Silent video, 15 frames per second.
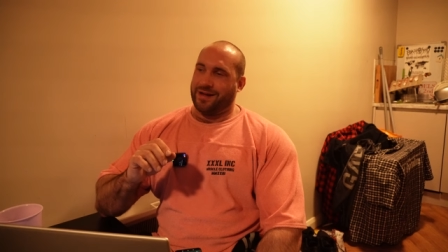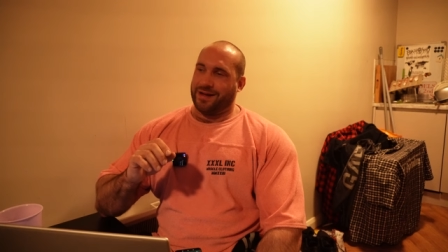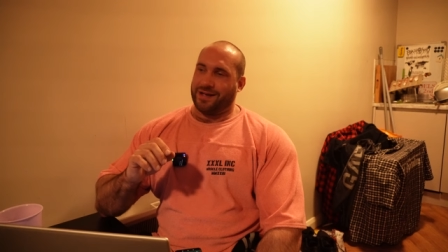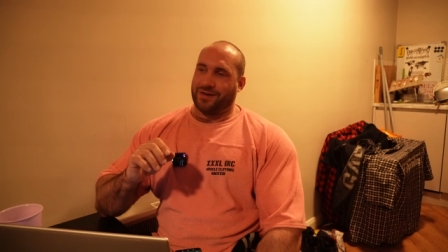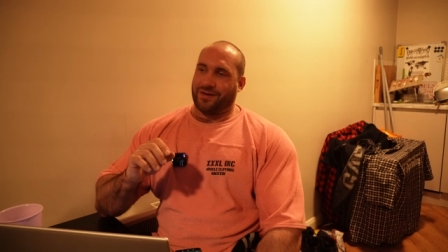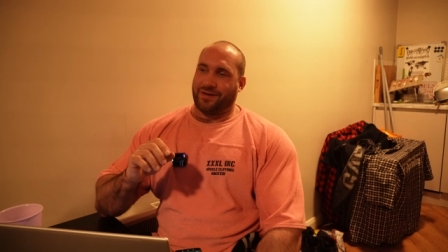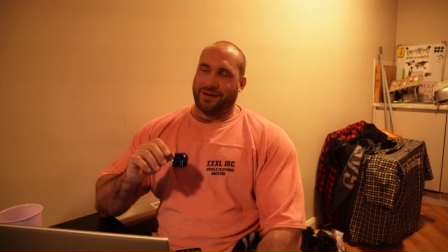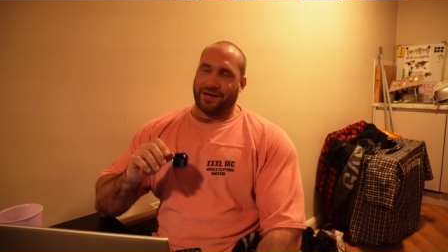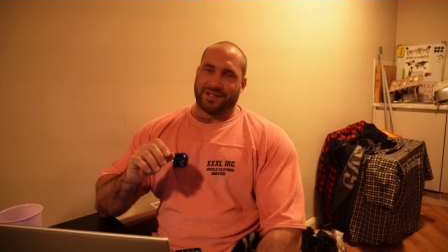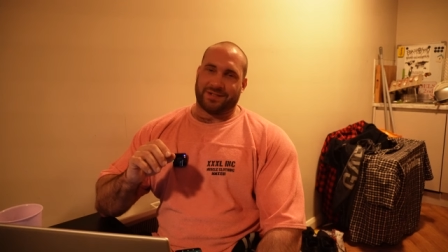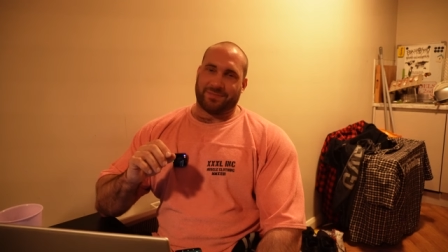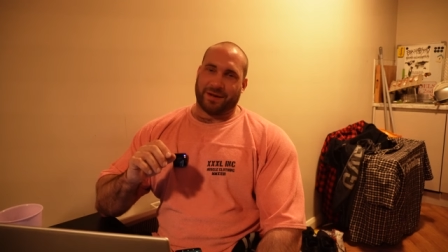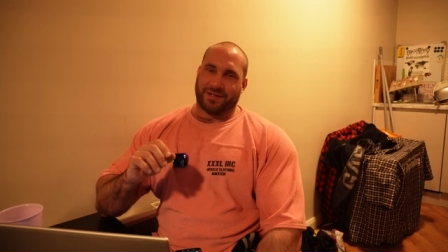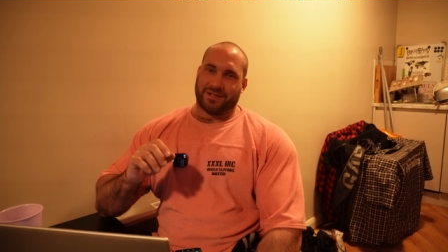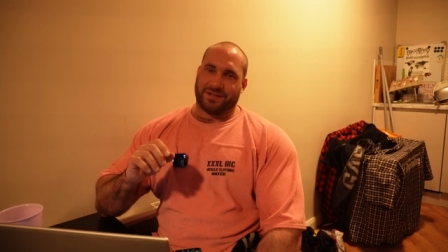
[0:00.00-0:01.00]
you can't
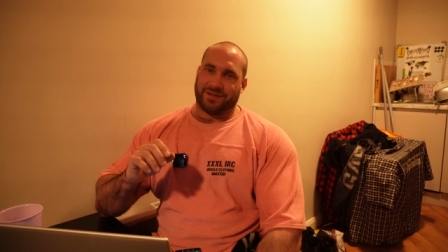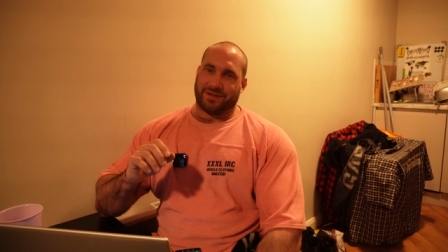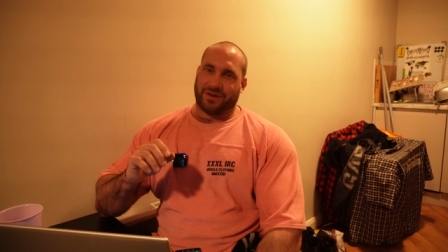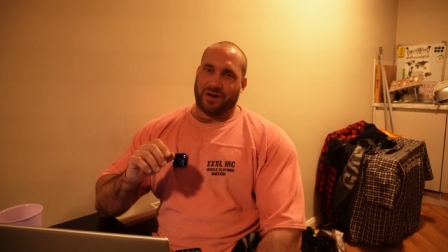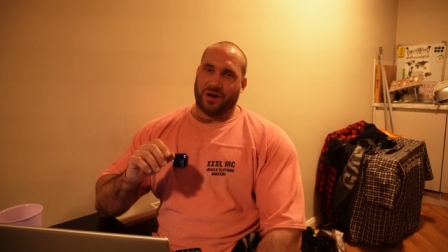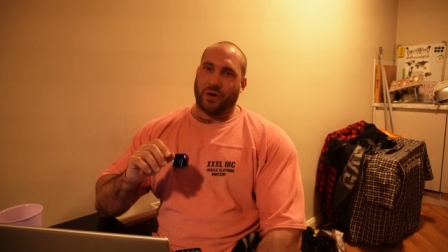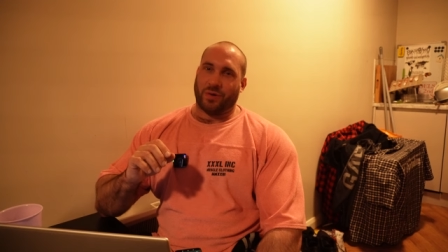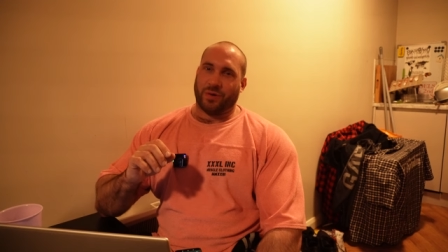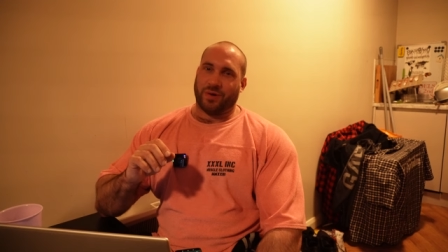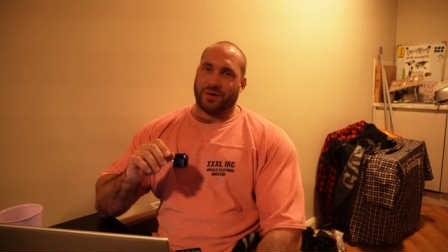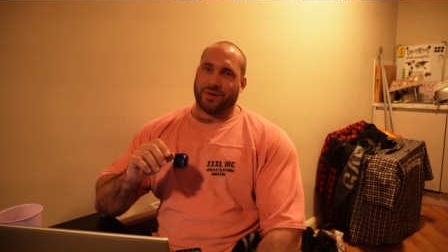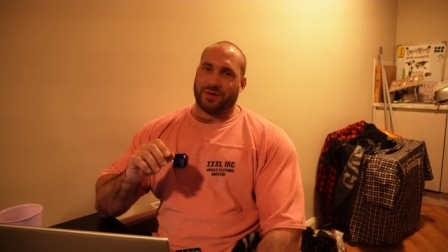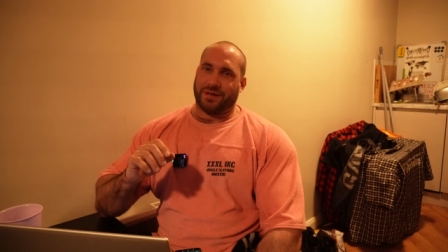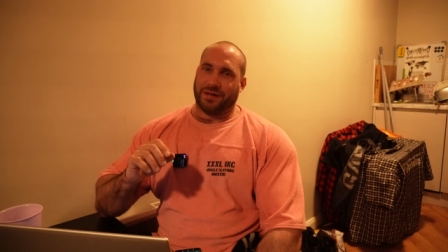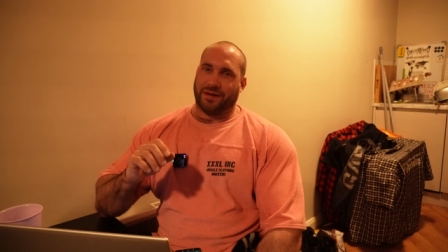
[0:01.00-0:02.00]
expect to look a whole
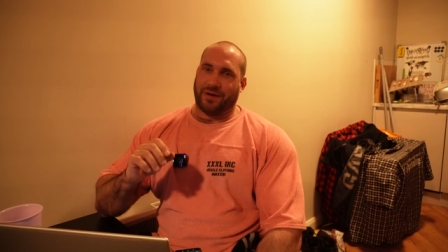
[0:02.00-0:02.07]
look